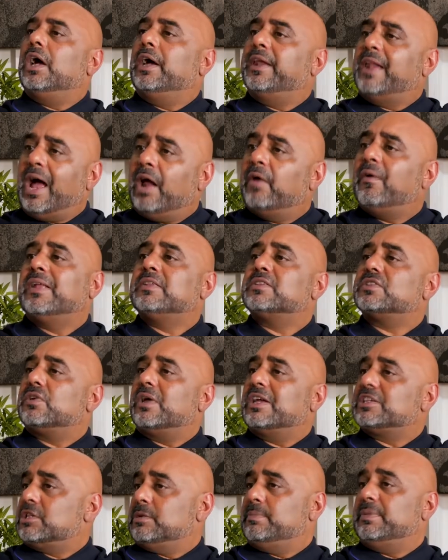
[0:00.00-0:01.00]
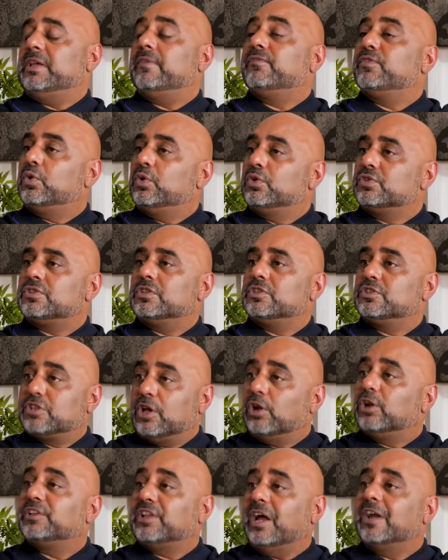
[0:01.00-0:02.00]
And our answer has to be, of course,
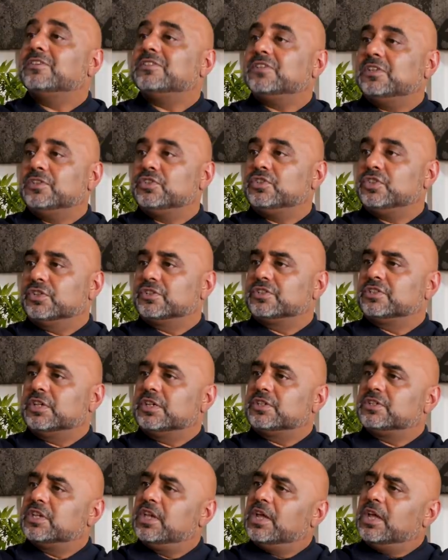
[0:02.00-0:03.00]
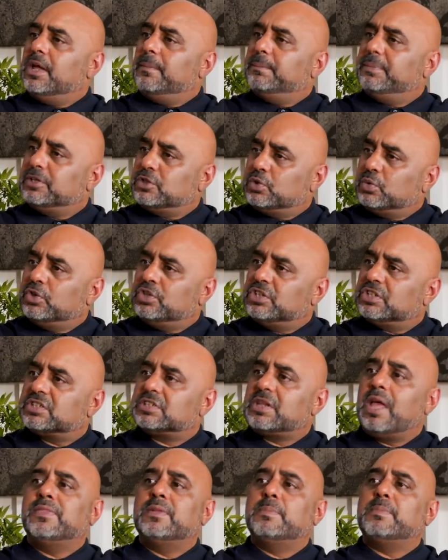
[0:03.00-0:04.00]
solidarity and justice. But to
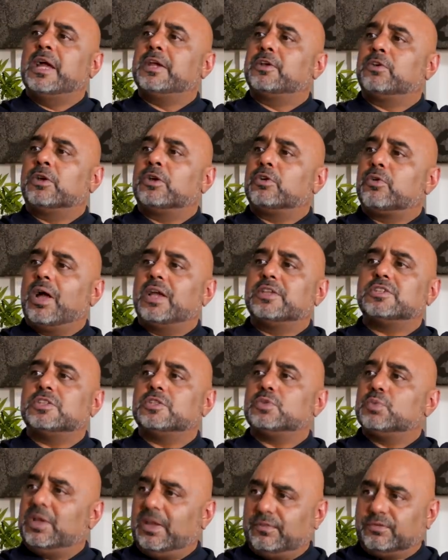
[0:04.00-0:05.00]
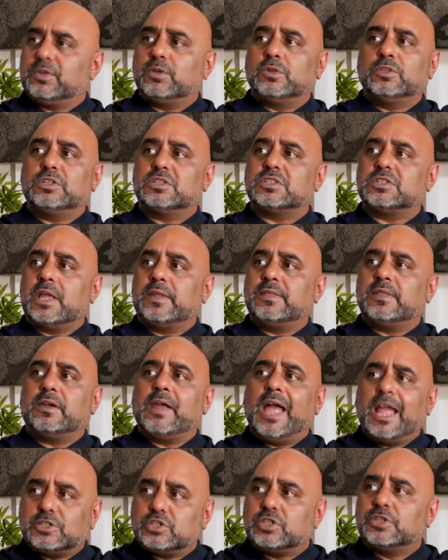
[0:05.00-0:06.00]
understand the migrant crisis, we have to understand that
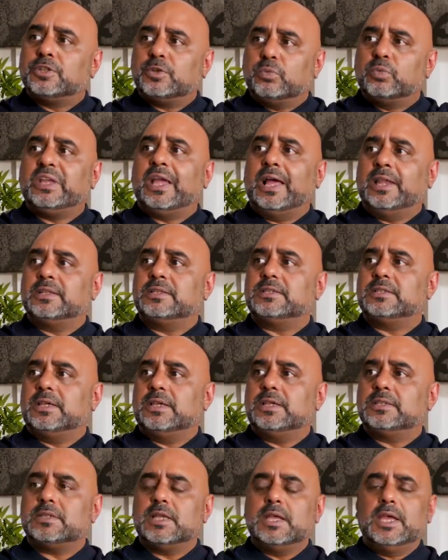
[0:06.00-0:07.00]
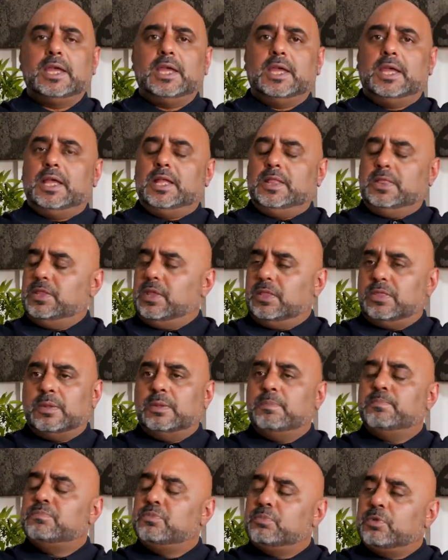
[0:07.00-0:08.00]
actually the reality is that the
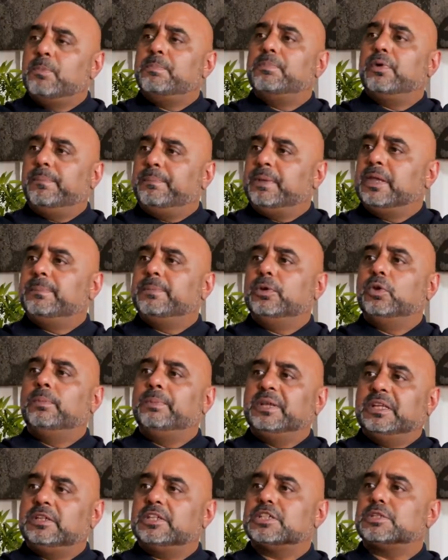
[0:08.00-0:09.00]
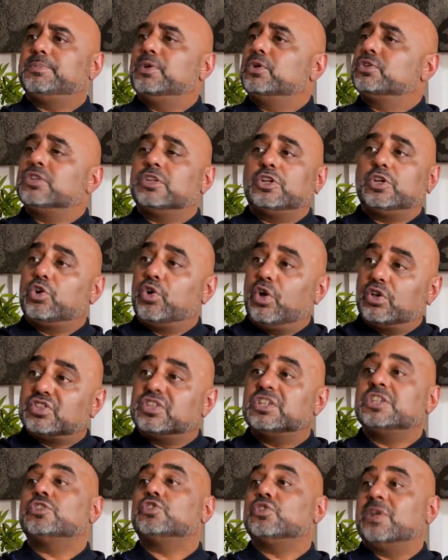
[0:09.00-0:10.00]
number of people who are being displaced and
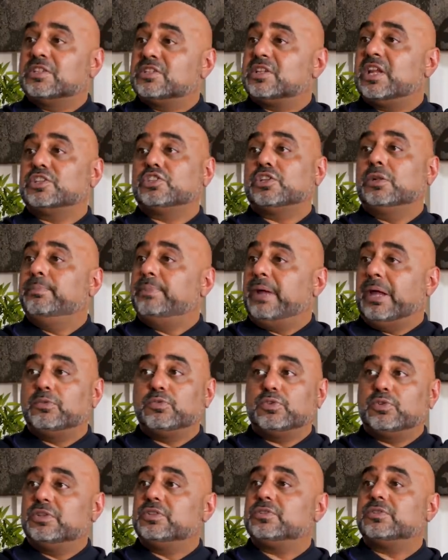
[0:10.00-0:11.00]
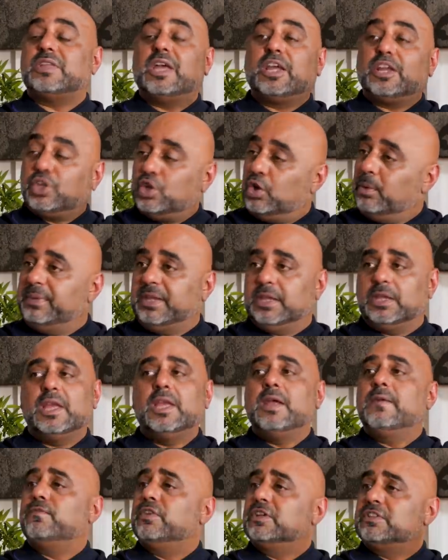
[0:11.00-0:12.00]
crossing transnational boundaries that are coming,
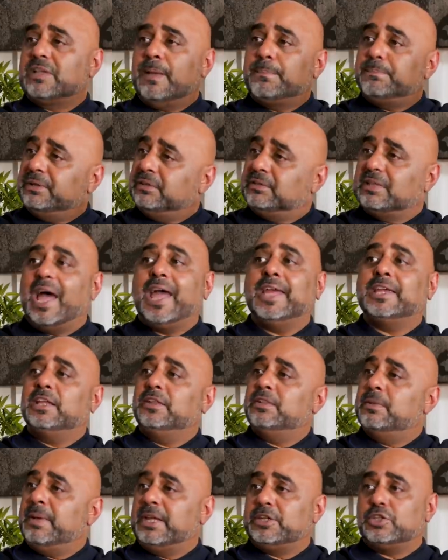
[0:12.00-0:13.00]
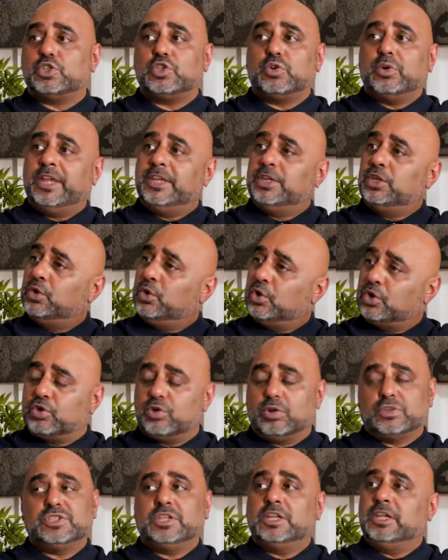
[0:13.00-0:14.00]
for example, dying in the Mediterranean or
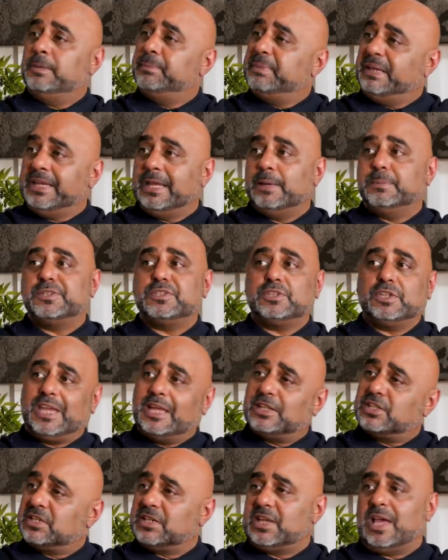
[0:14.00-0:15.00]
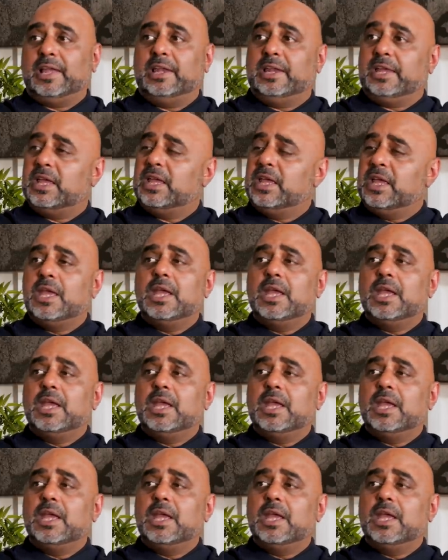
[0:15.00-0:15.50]
crossing and being able to get to Calais,